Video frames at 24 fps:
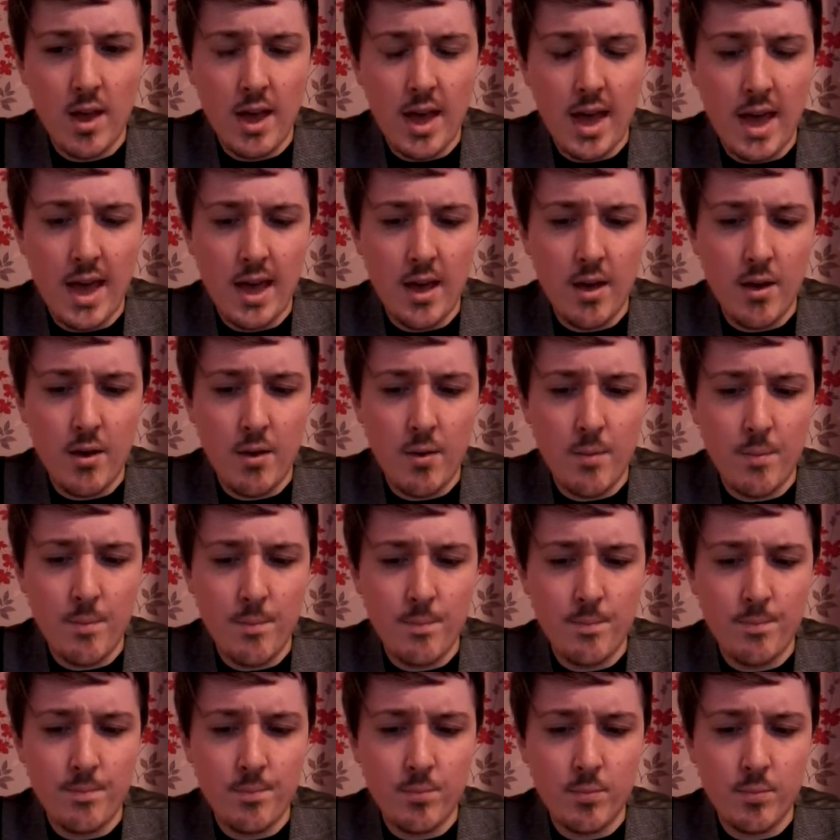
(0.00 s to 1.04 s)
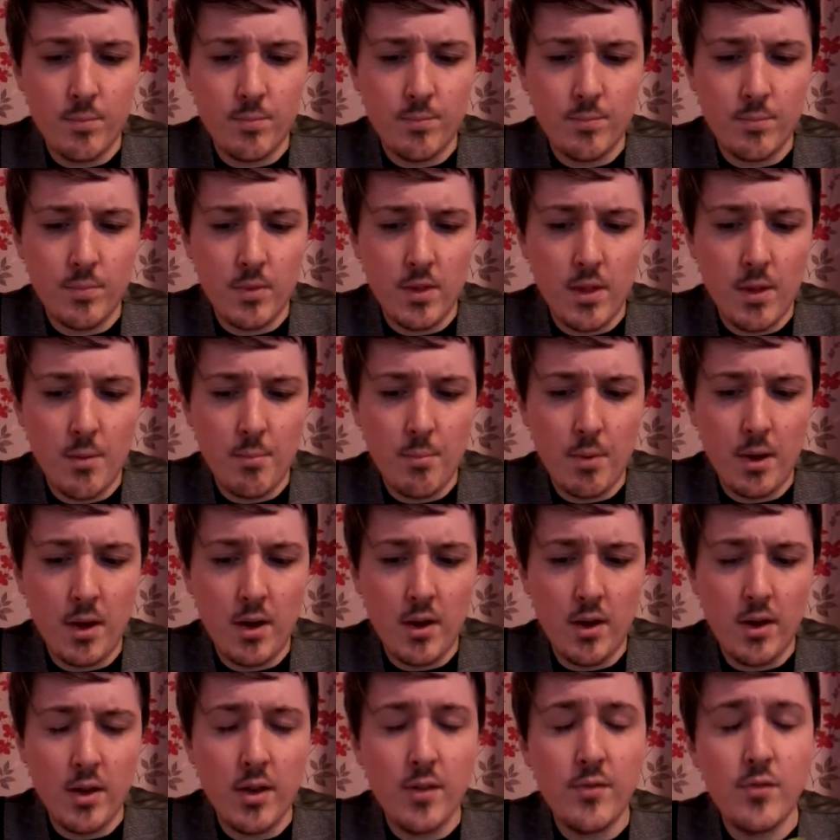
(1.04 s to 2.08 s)
But
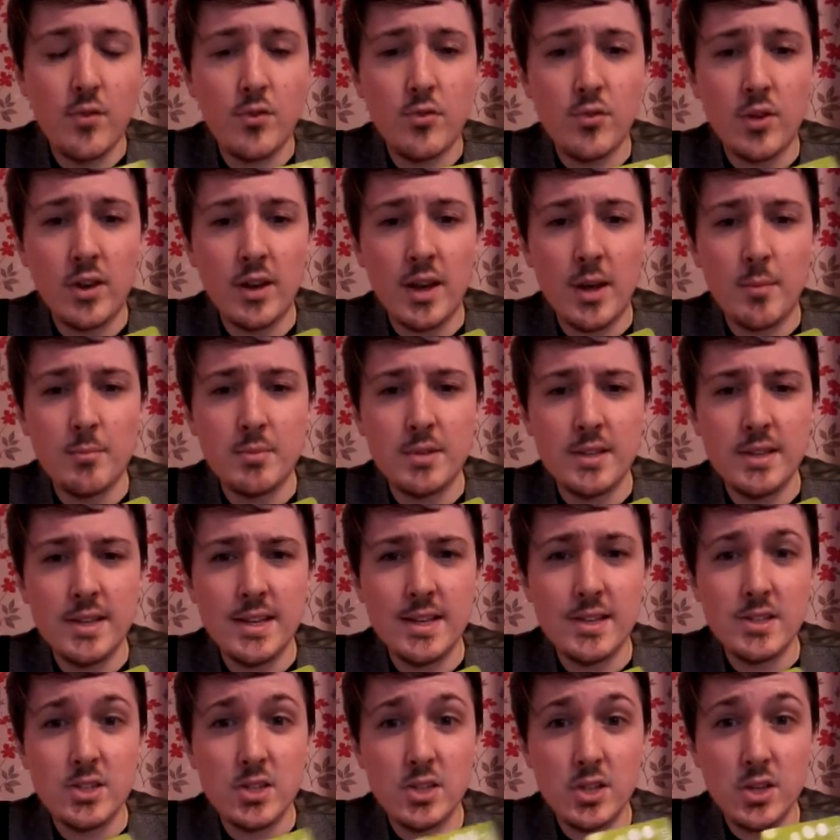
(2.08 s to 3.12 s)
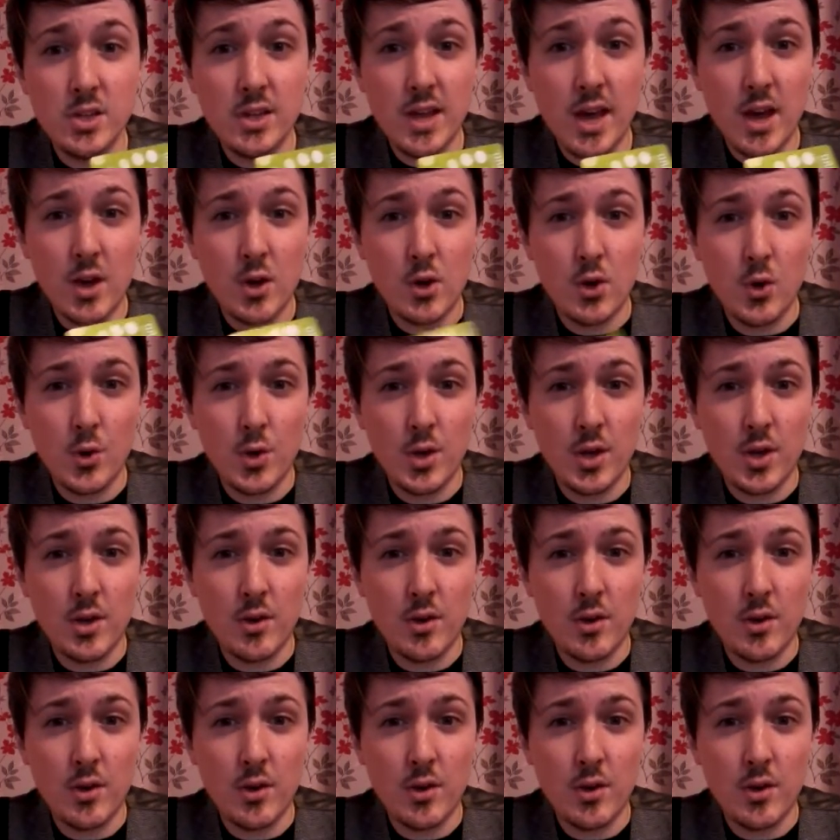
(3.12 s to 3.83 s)
if you sign up to this, you get a